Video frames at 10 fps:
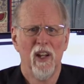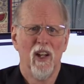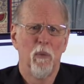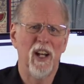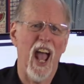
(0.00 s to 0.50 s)

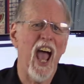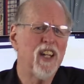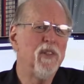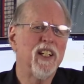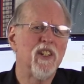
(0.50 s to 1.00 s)
What
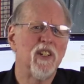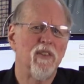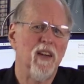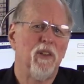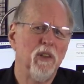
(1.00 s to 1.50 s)
advocates of
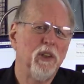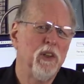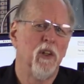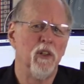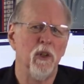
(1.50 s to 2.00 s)
evolution
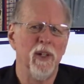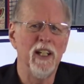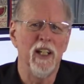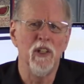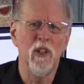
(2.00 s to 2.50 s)
are doing
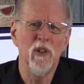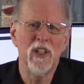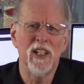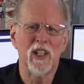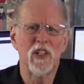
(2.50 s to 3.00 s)
in
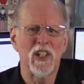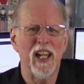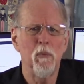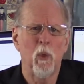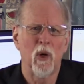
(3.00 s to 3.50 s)
using the
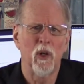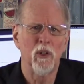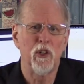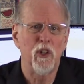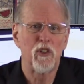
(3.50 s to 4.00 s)
same word
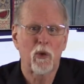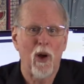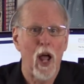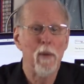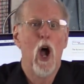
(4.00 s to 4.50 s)
to
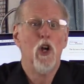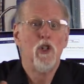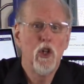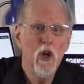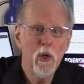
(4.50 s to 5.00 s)
describe
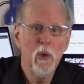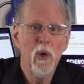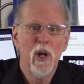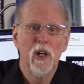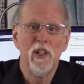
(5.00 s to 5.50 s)

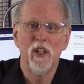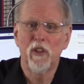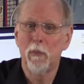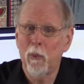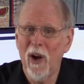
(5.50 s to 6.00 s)
two
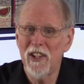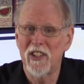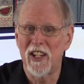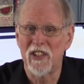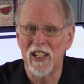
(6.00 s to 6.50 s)
different
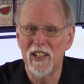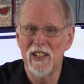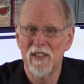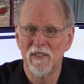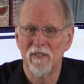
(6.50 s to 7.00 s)

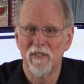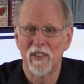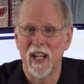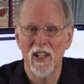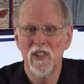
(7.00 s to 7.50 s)
processes,
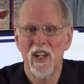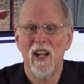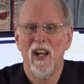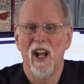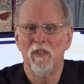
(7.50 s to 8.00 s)
yes,
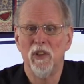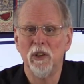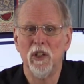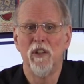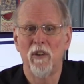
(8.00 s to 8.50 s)

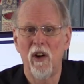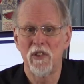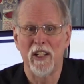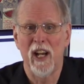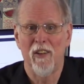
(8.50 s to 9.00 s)
evolution involves
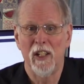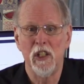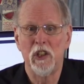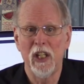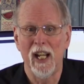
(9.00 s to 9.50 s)
inherited
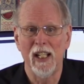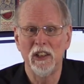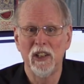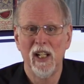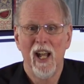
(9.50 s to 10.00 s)

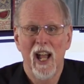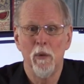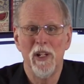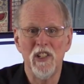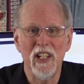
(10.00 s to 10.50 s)
change, and
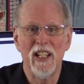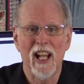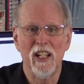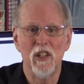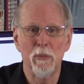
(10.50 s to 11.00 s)
we see
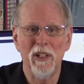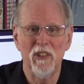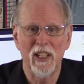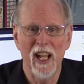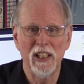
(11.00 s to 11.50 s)
that in
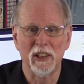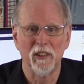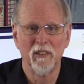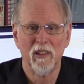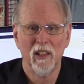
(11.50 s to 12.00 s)

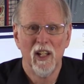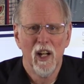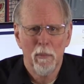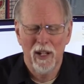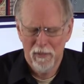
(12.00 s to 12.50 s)
speciation,
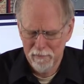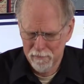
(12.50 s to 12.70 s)
but